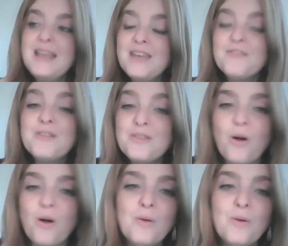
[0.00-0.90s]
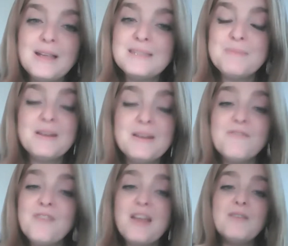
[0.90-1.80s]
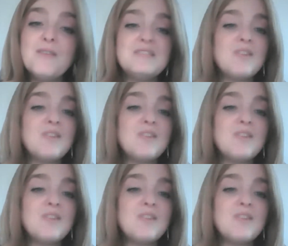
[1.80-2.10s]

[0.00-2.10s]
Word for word: even though it's been a very